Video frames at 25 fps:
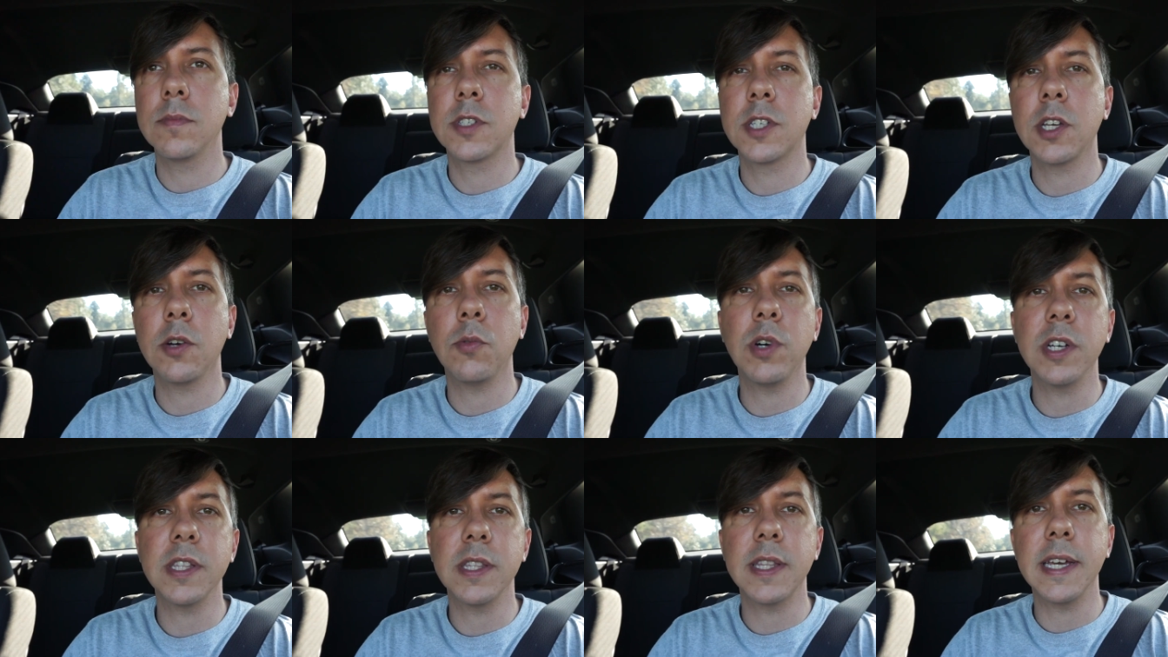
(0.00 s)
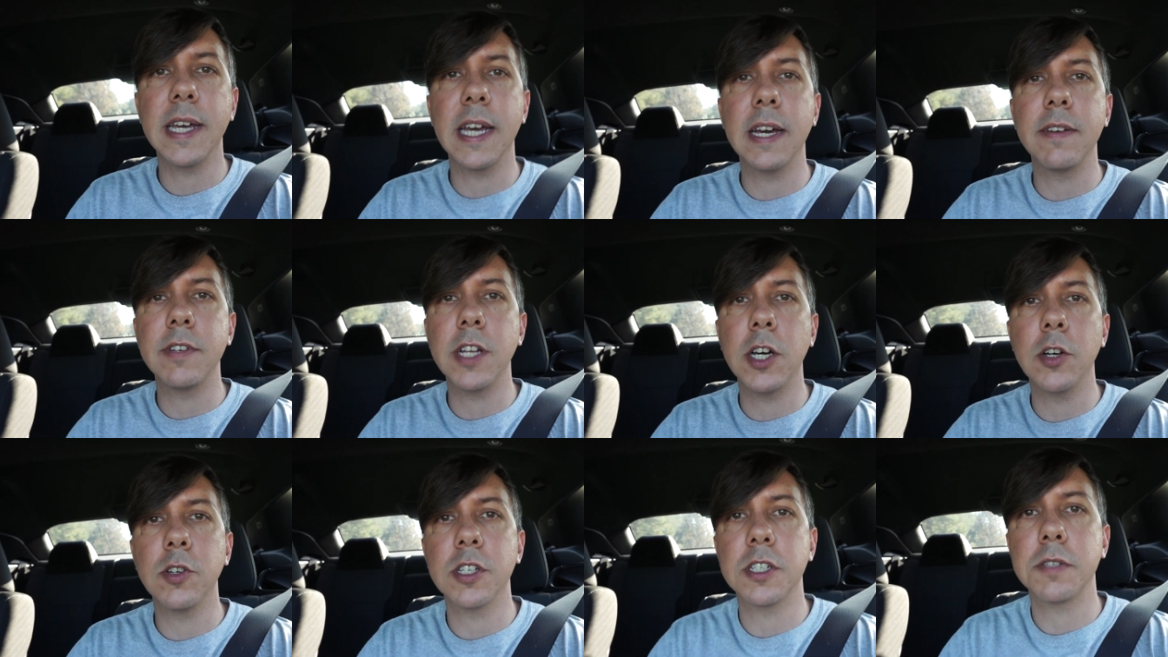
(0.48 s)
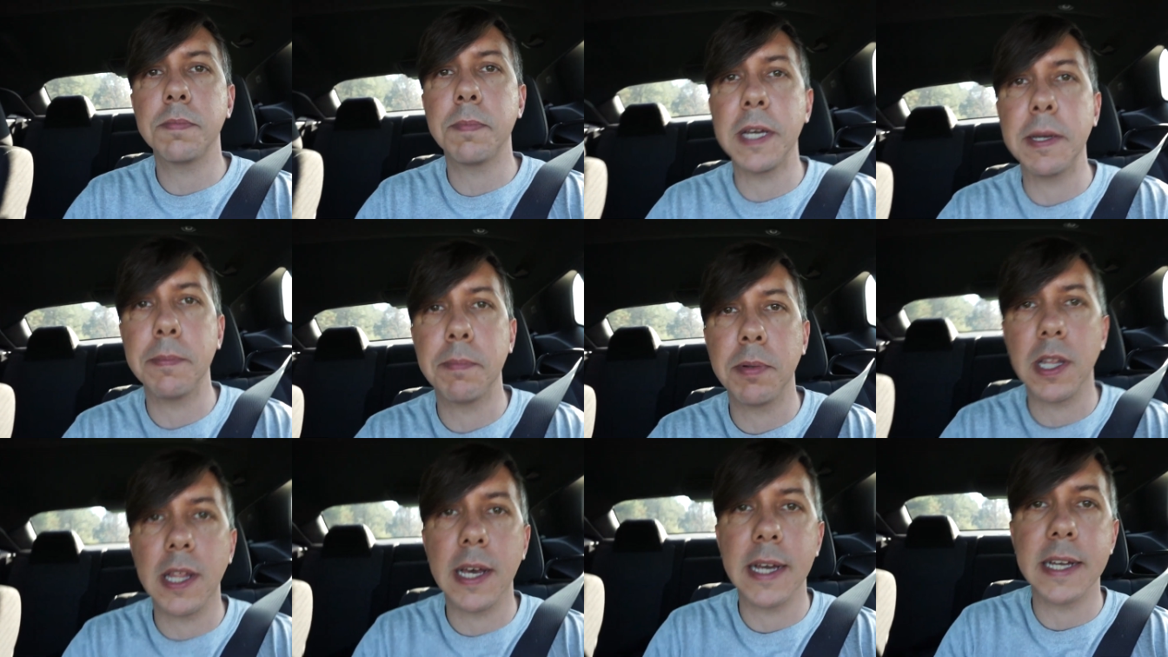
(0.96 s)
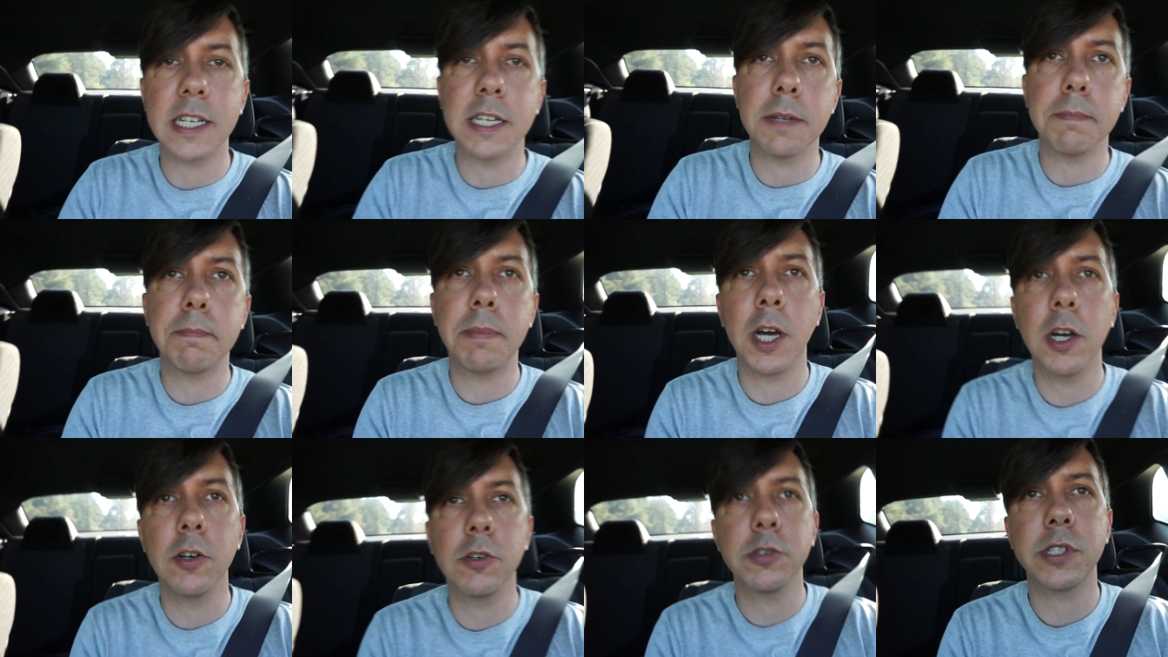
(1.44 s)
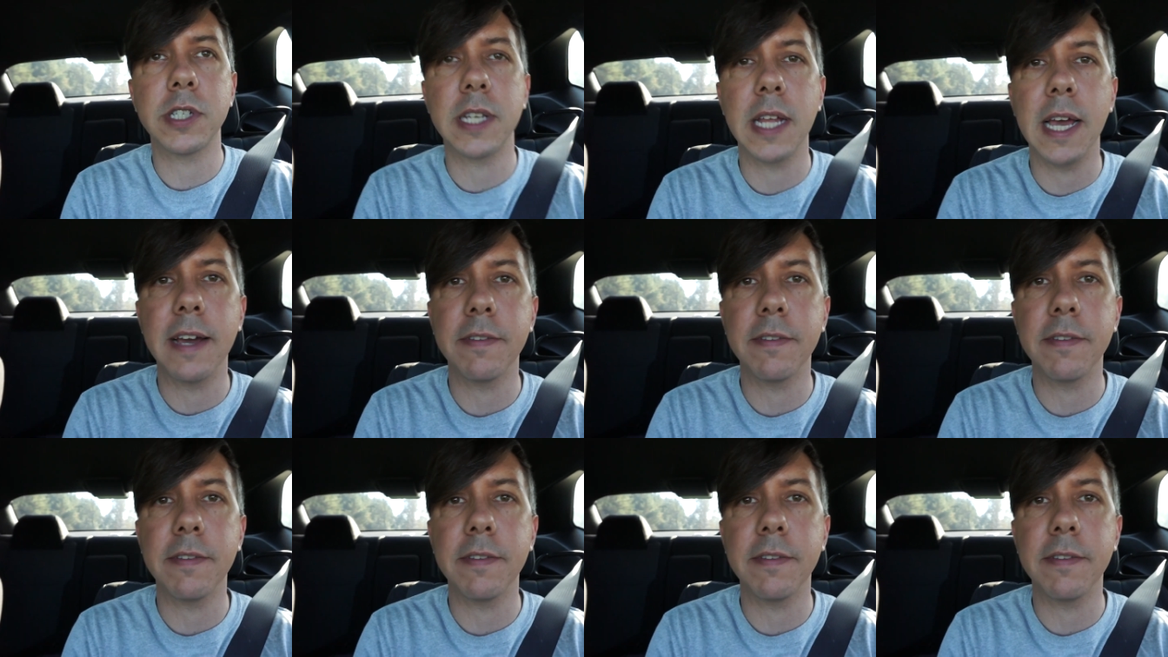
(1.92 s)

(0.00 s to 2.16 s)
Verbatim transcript: So one thing I've noticed people like to post